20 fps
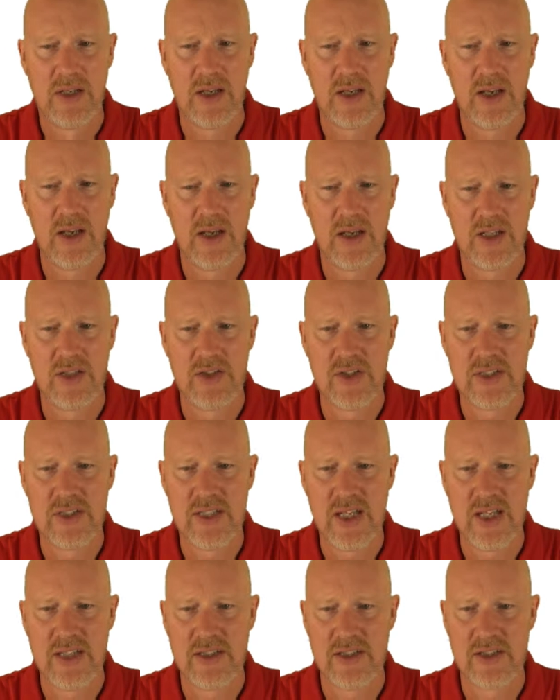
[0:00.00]
It just
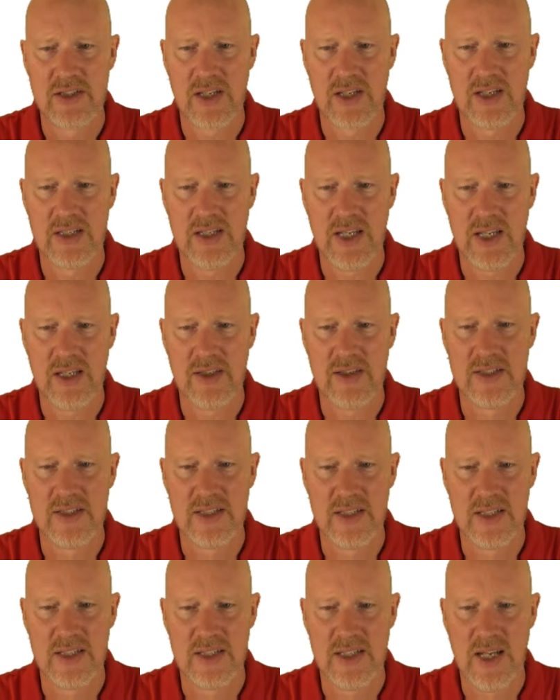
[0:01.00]
says it's going to take this
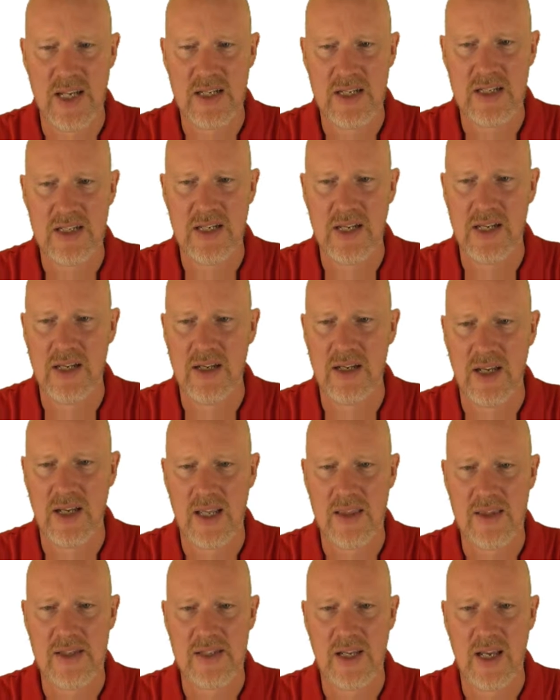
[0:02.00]
intended data
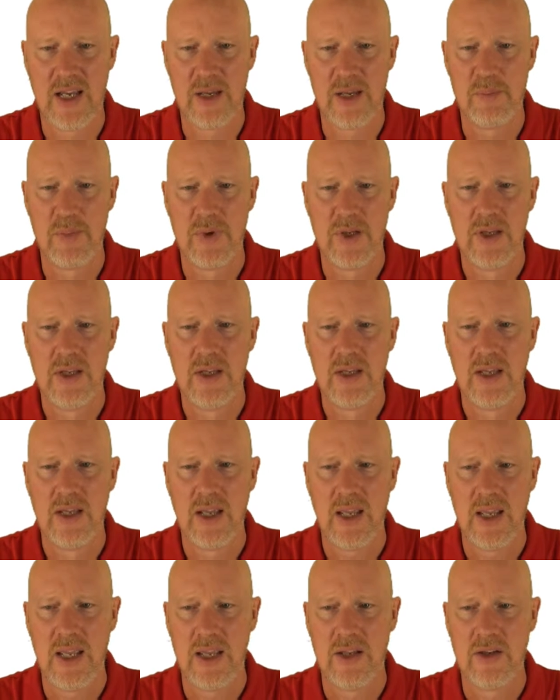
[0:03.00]
and the time
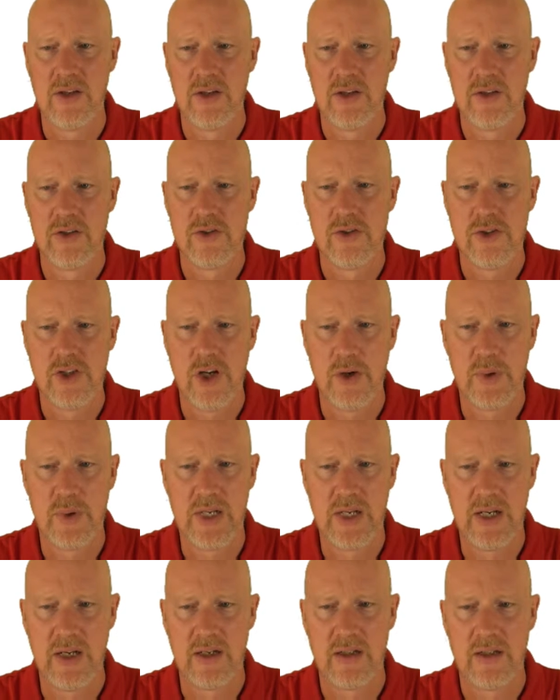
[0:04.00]
and show it
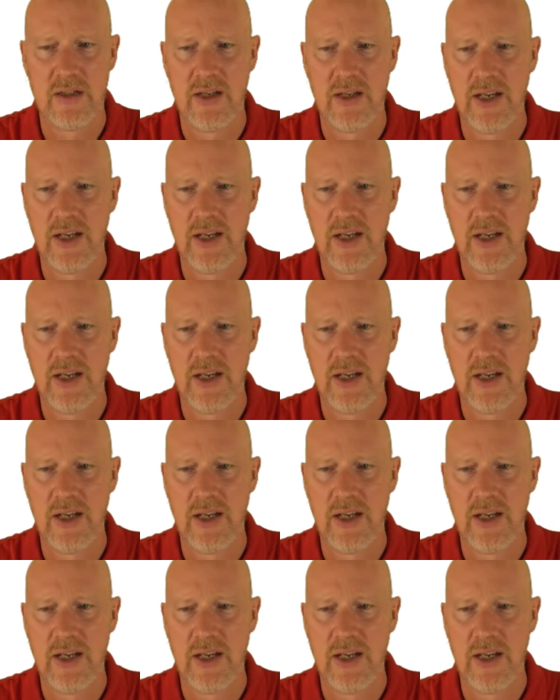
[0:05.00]
here.